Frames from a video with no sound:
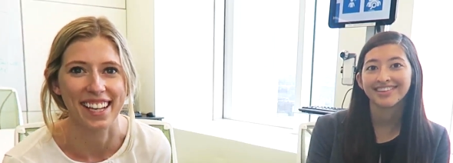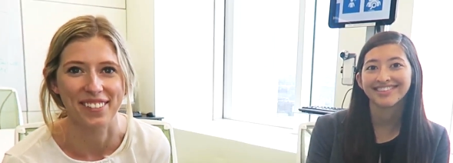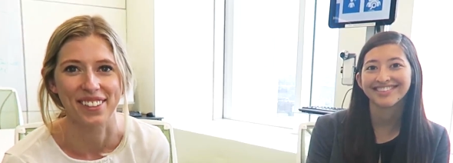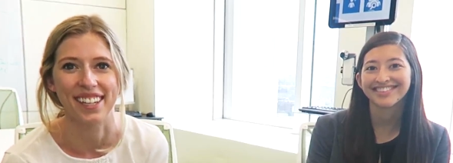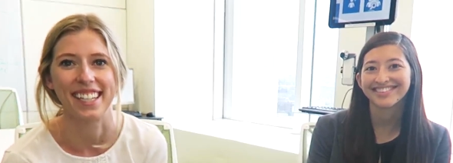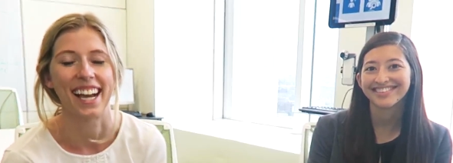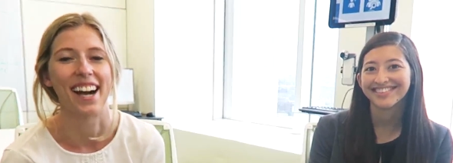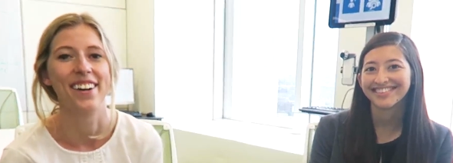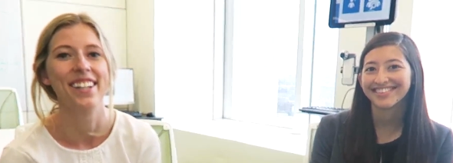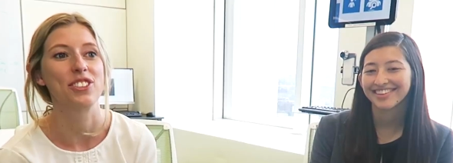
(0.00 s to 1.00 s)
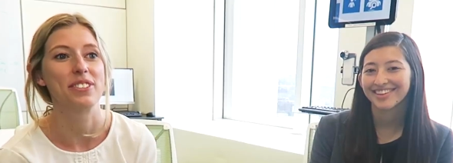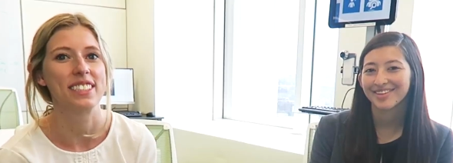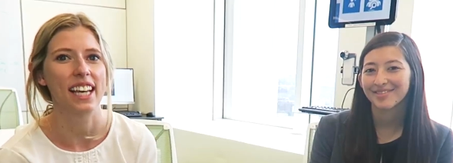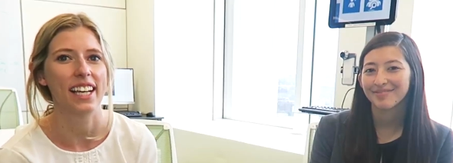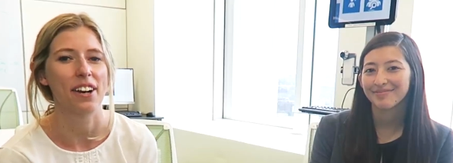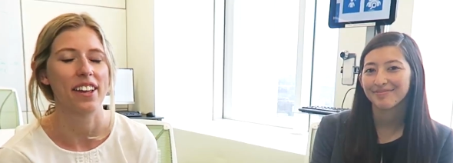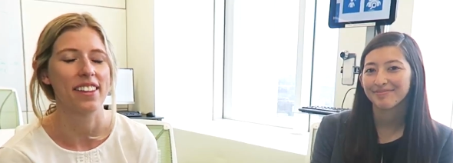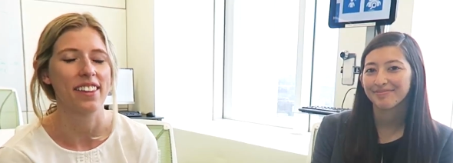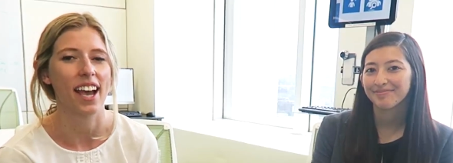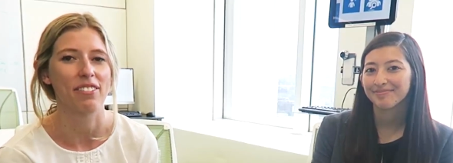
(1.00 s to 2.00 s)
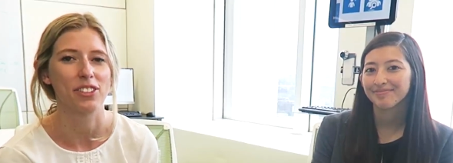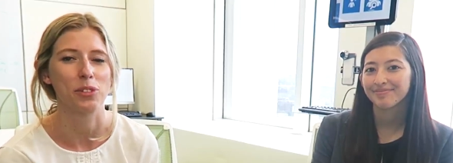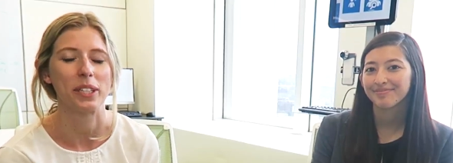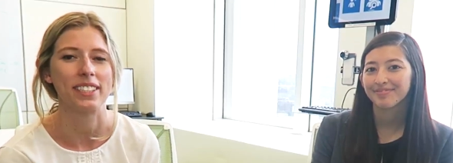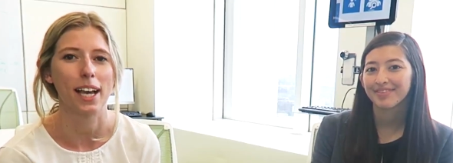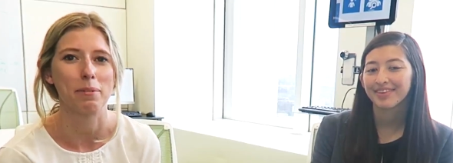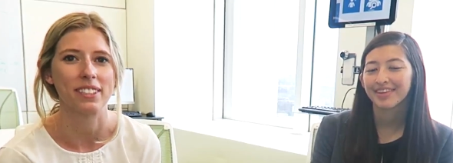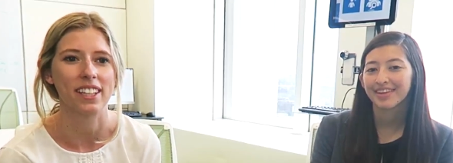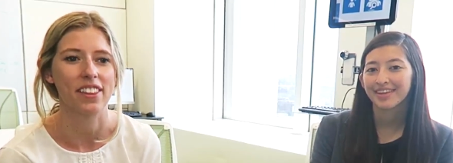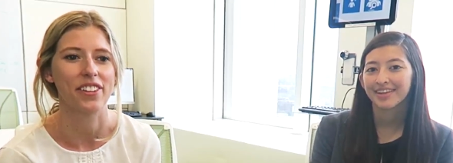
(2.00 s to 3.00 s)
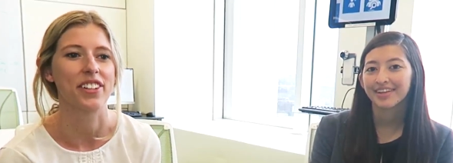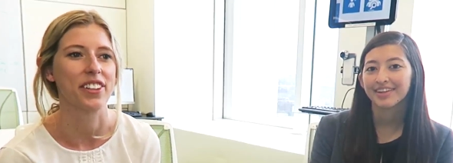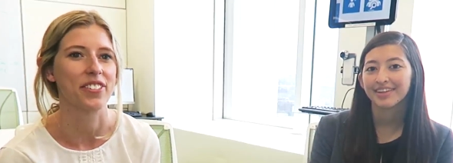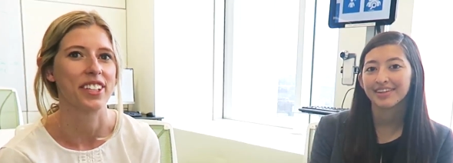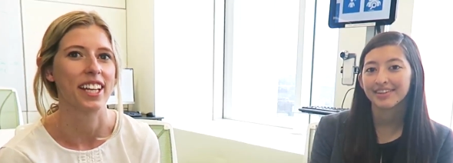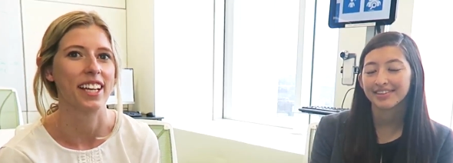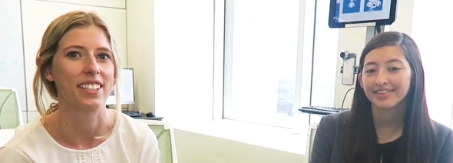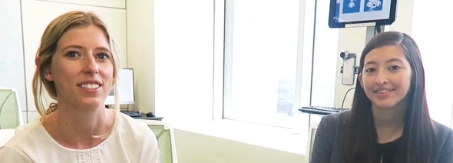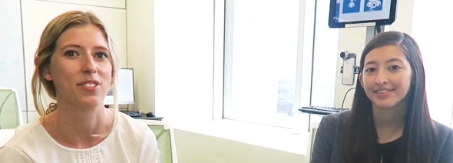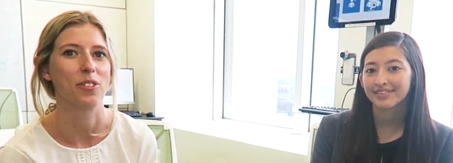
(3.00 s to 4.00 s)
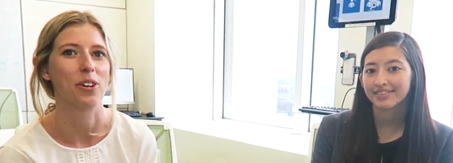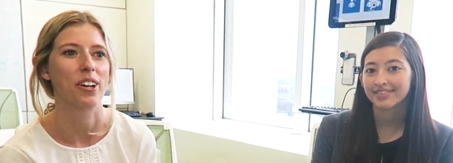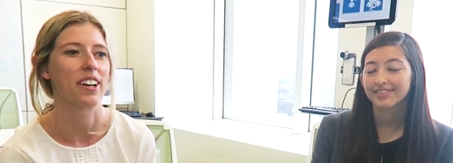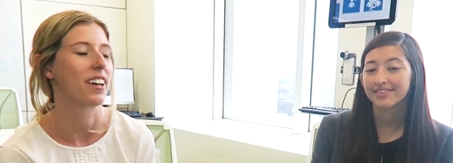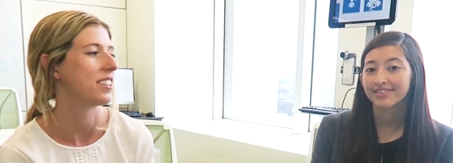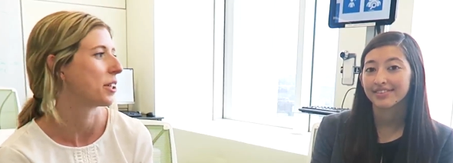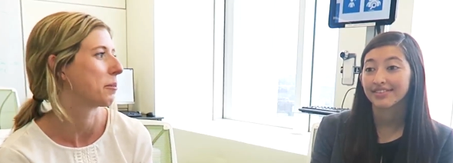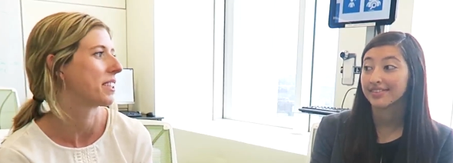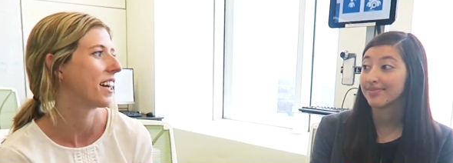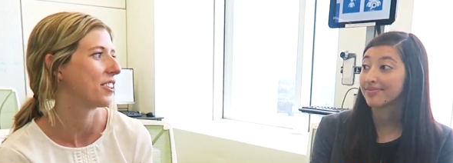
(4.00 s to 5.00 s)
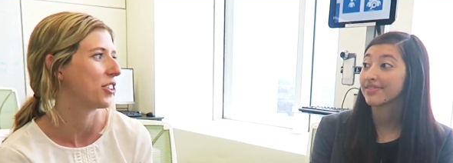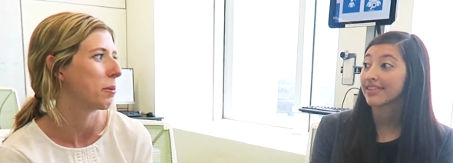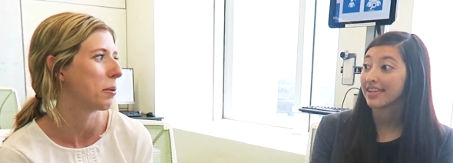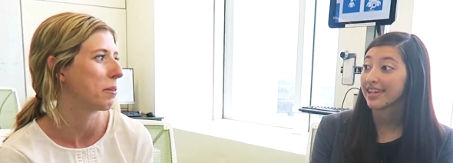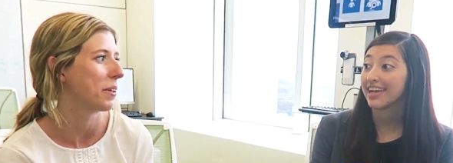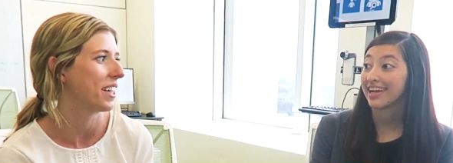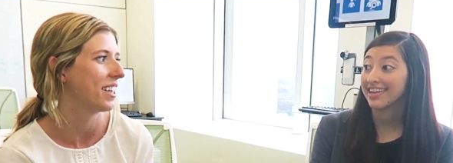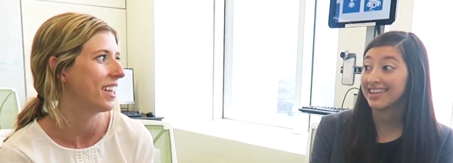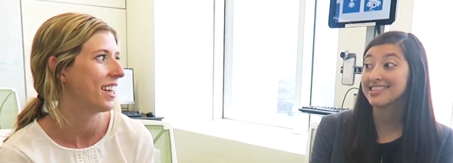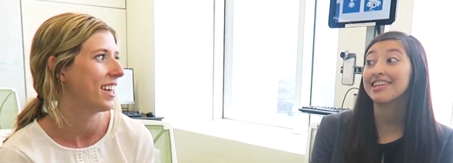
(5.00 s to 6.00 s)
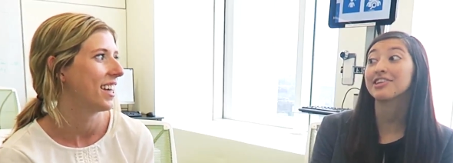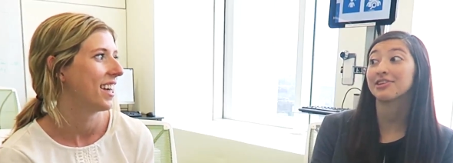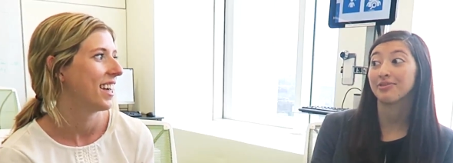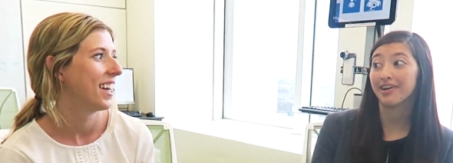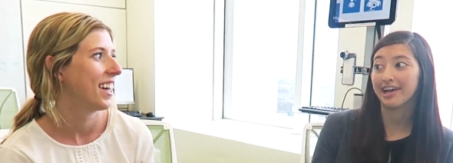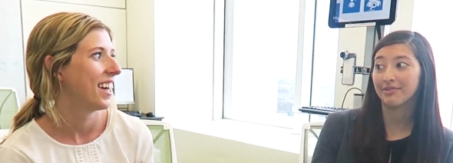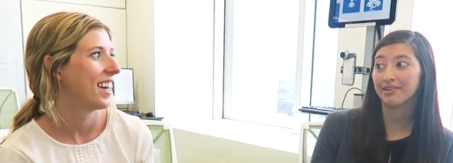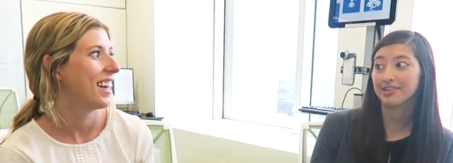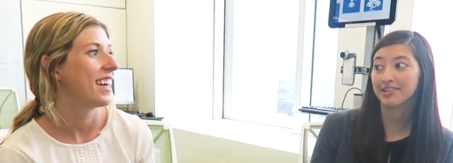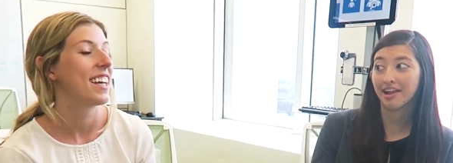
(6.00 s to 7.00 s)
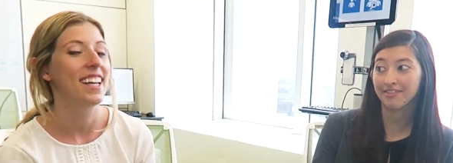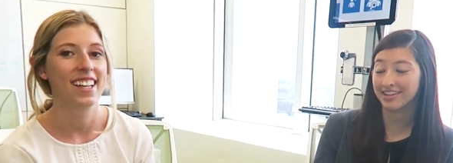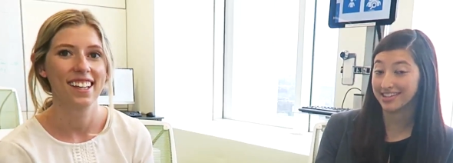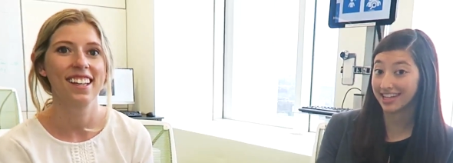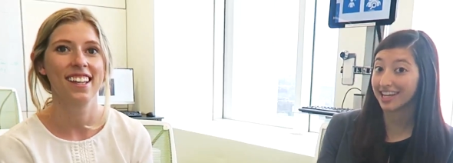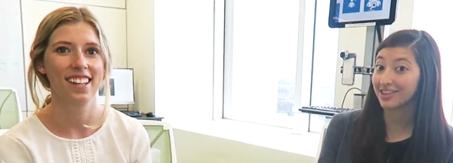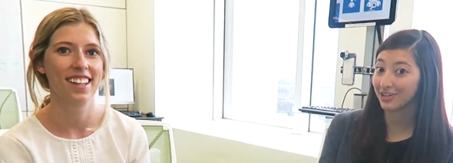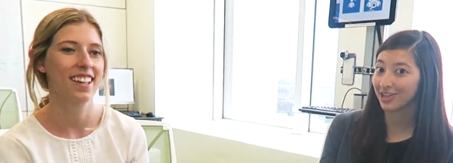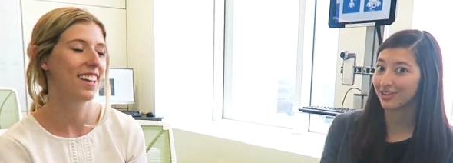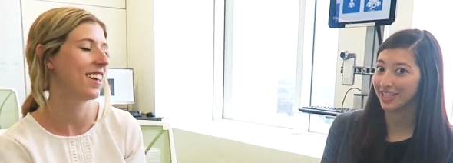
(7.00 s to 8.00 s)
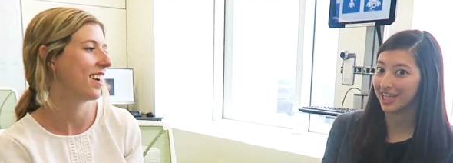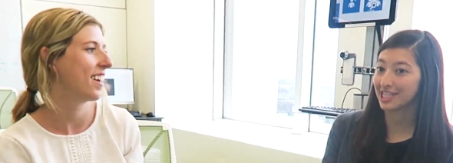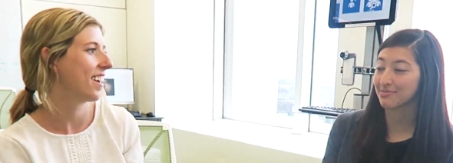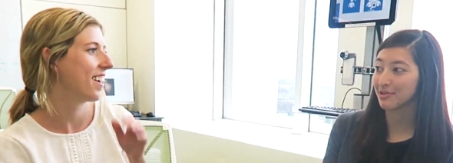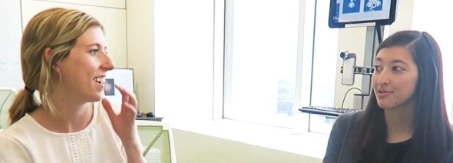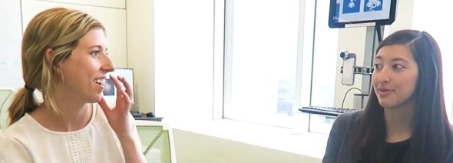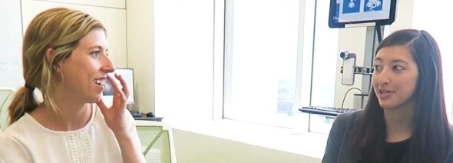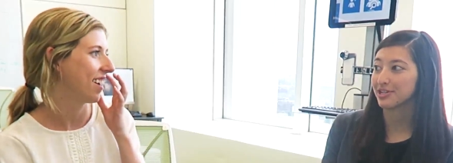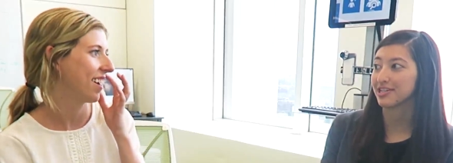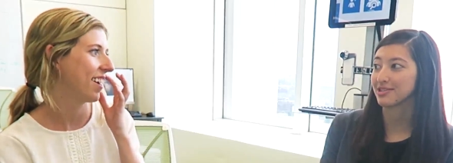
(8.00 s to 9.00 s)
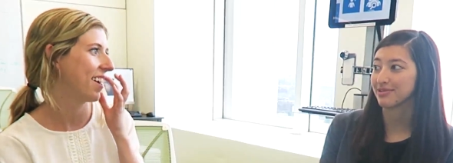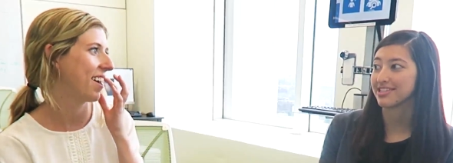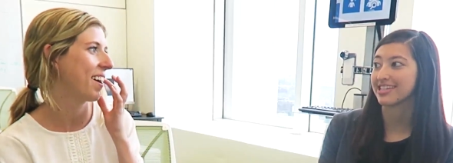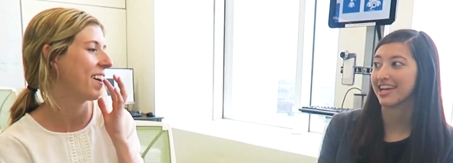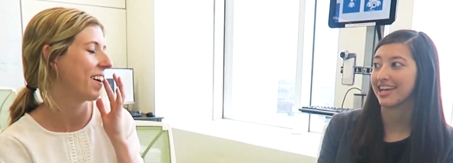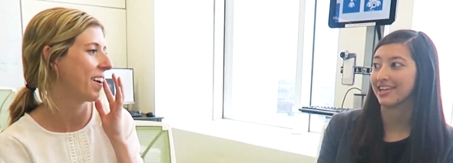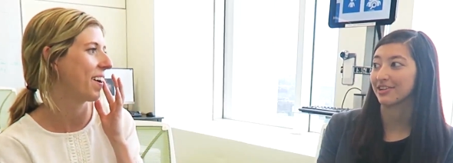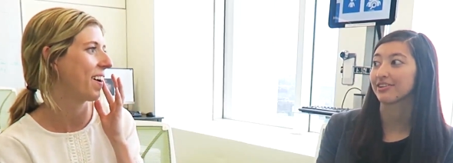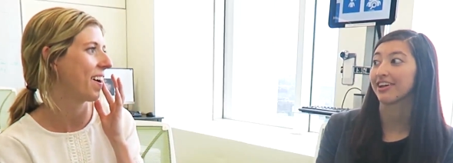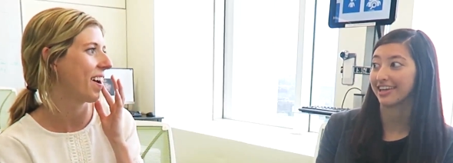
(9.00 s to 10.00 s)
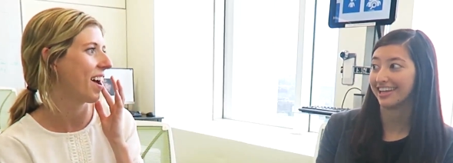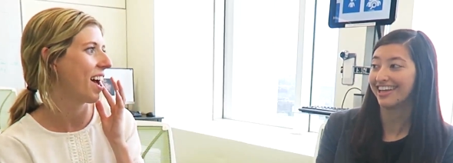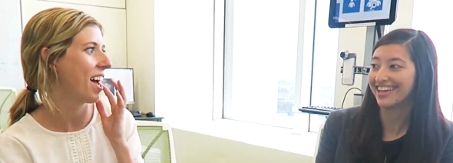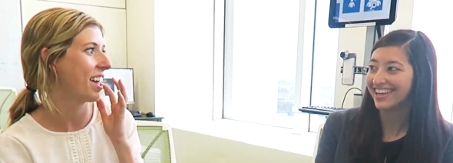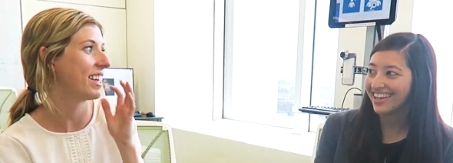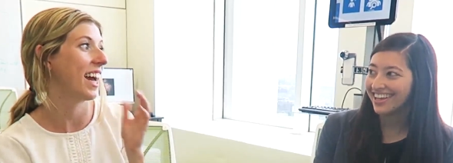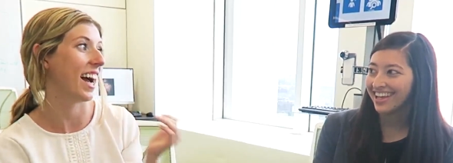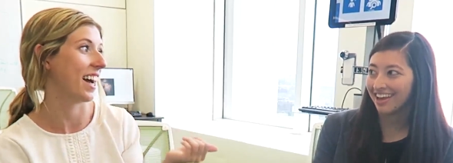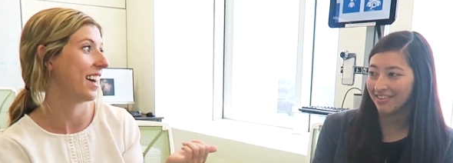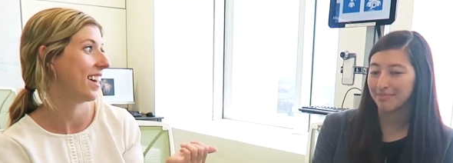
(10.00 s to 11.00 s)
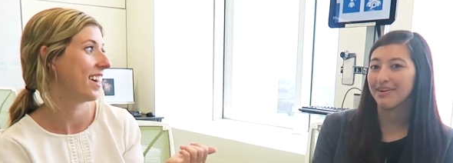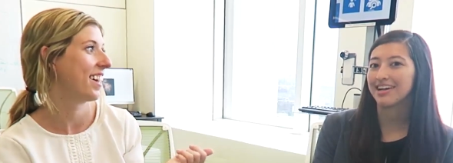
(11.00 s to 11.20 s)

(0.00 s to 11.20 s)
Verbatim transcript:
Speaker 1: the camera right now. She was saying how I think the average wait time is like thirty-three days for a dermatology appointment.
Speaker 2: Yeah, and that's nationwide, which I mean, to get thirty-three days, most patients would say you're lucky. Yeah. I mean,